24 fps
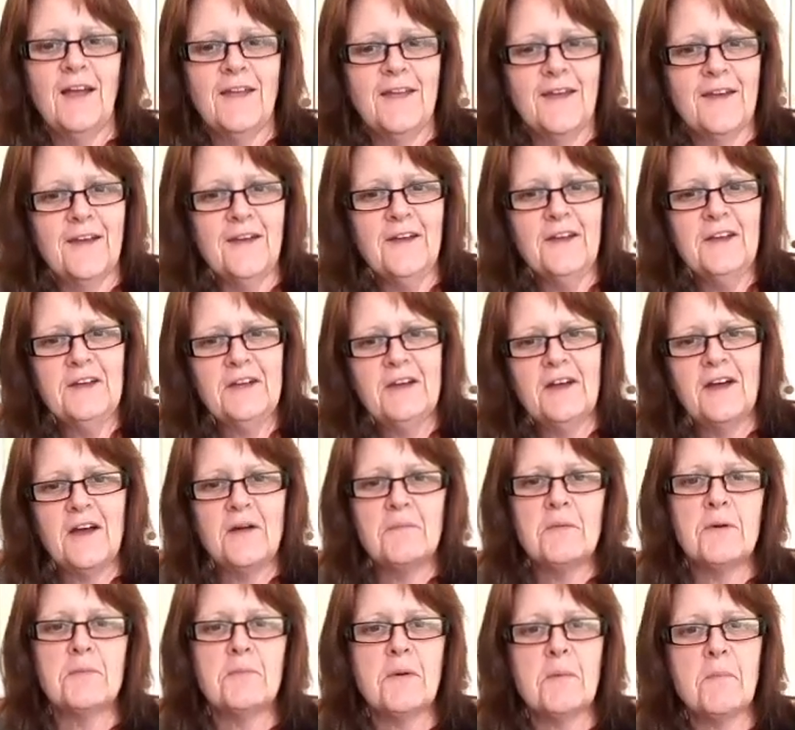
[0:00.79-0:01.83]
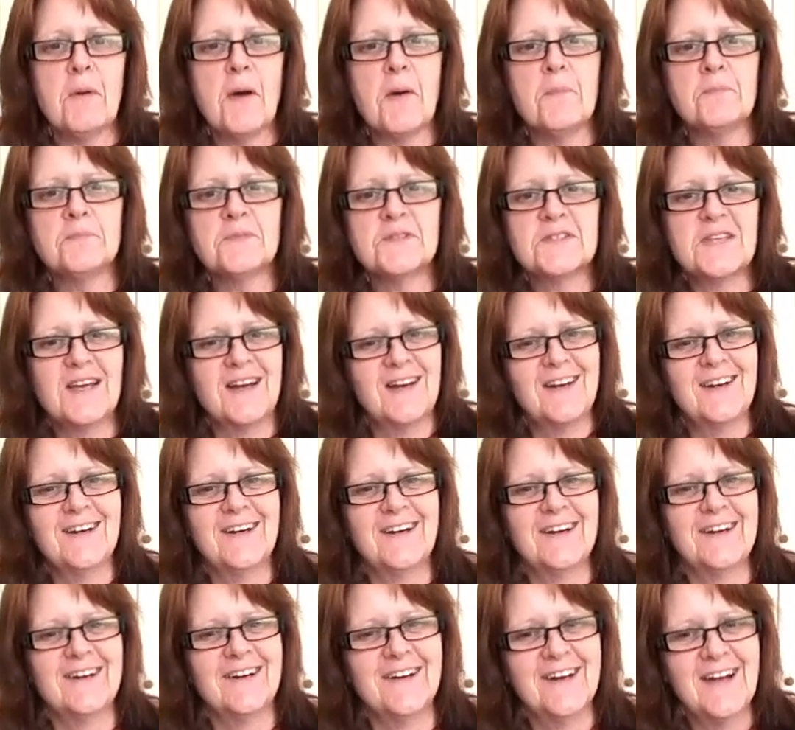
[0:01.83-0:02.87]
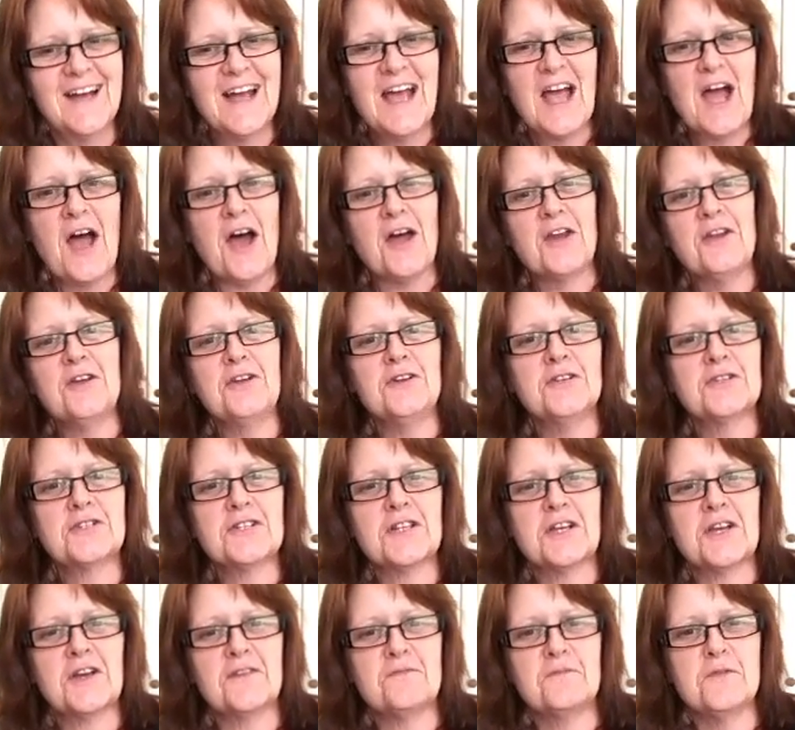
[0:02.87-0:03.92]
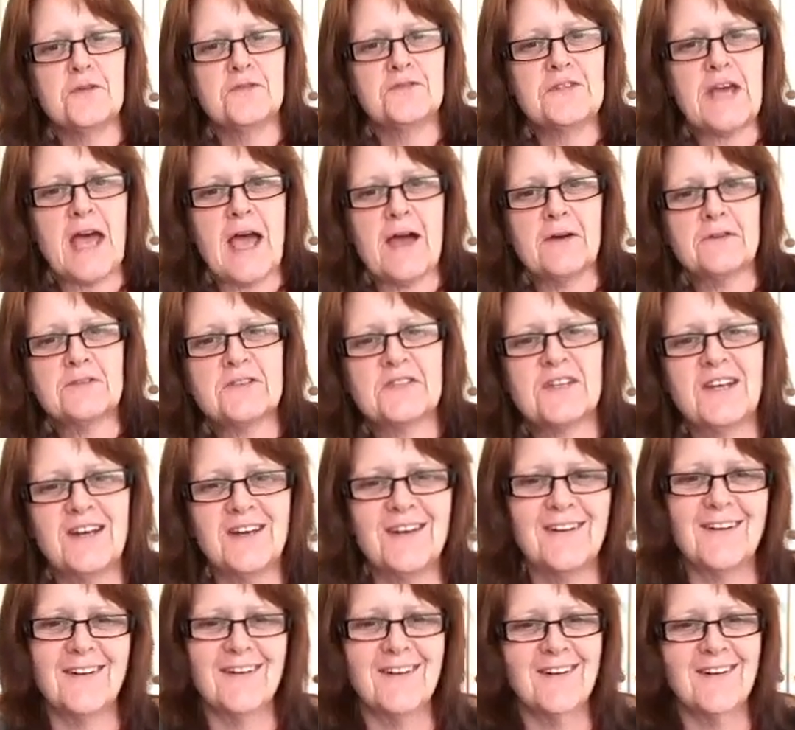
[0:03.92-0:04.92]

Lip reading: Hiya, I'm at my mum's. I know it looks like I've moved house.